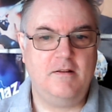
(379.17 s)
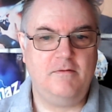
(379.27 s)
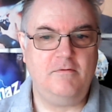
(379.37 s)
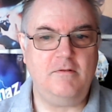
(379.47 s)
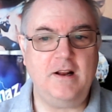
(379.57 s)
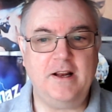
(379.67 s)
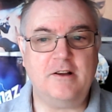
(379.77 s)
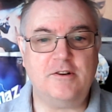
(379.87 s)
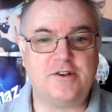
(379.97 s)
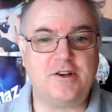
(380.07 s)
Really
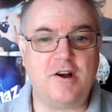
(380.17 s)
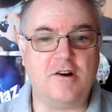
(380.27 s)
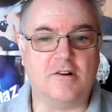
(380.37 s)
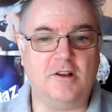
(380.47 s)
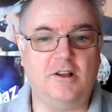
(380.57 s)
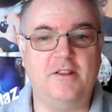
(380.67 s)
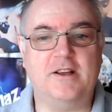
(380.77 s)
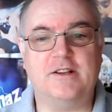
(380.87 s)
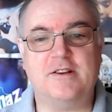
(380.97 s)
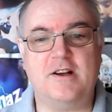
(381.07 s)
good song. I like the
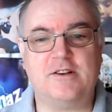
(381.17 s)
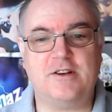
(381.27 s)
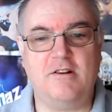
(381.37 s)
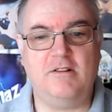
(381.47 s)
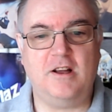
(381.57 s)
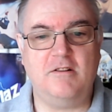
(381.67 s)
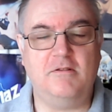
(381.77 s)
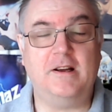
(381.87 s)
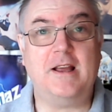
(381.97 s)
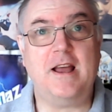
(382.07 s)
guitar solo
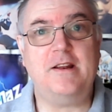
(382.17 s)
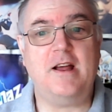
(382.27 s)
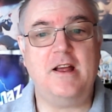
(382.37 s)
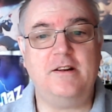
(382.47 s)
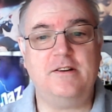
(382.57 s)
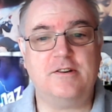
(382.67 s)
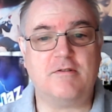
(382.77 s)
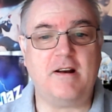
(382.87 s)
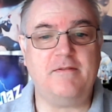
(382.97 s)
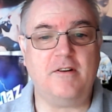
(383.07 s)
again, and it's a
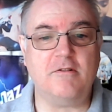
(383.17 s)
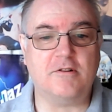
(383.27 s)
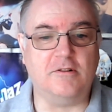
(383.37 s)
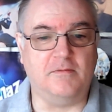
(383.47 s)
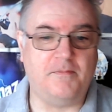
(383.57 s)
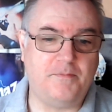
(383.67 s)
great vocal.